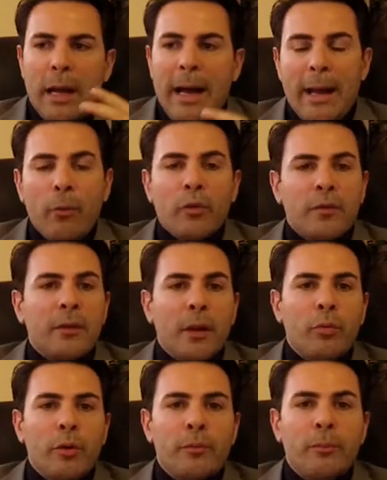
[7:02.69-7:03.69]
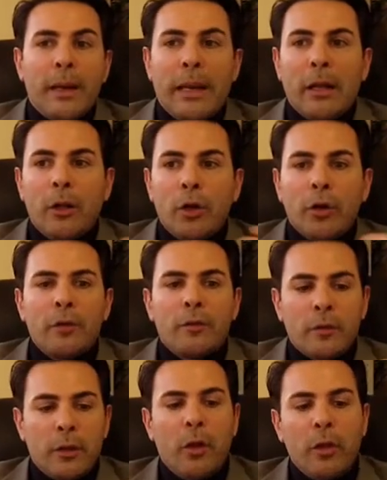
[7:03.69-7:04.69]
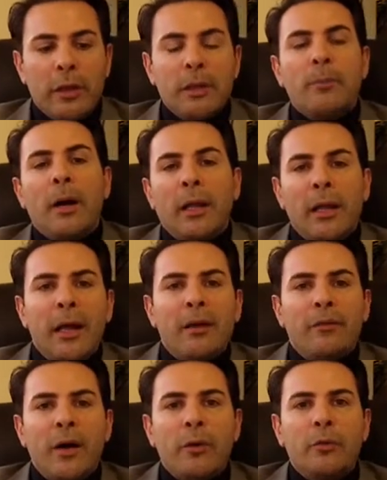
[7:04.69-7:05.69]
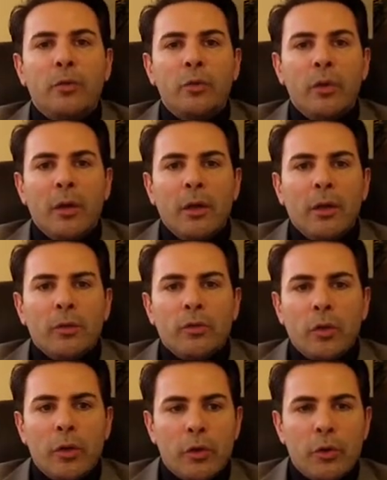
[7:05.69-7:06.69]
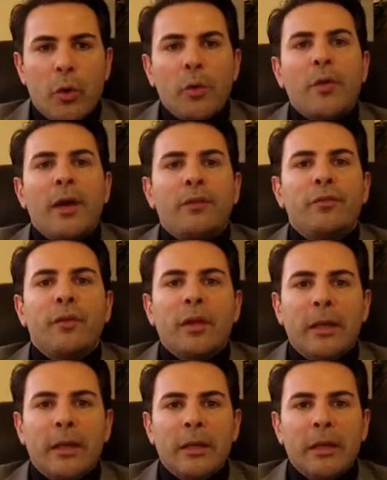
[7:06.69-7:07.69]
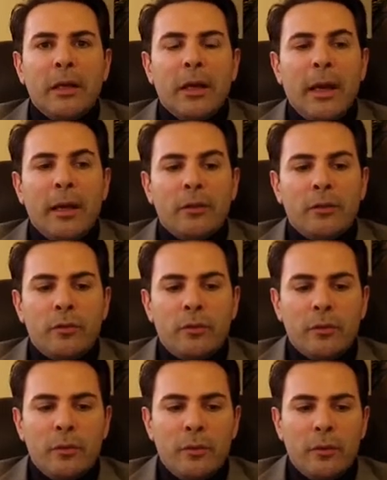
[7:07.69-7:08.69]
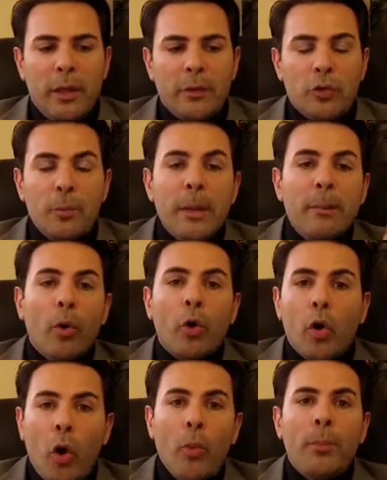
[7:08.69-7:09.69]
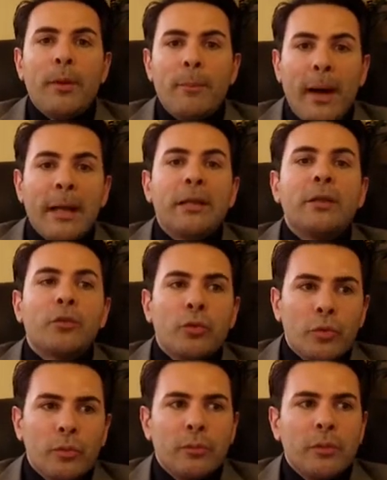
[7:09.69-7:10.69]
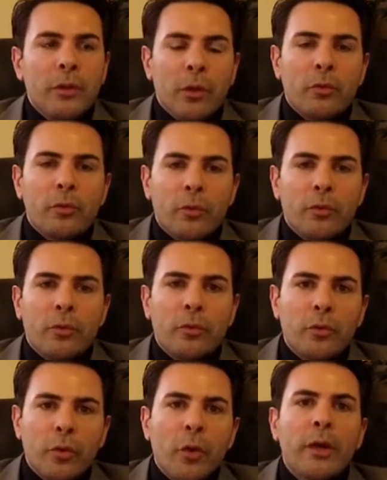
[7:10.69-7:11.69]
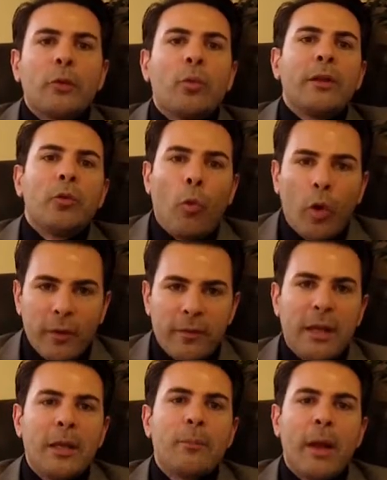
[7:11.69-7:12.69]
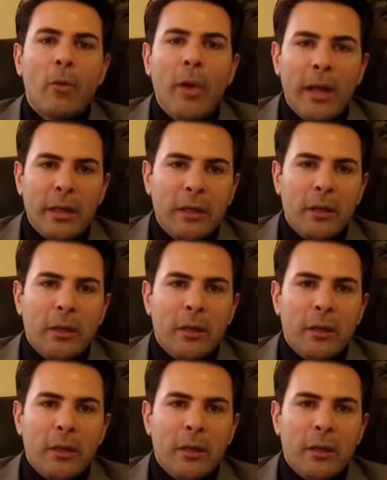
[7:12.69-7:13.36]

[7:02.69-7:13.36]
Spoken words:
I was stubborn, but I learned slowly in my life how to ignore that feeling and to be more open-minded to look at what the world's sending my way.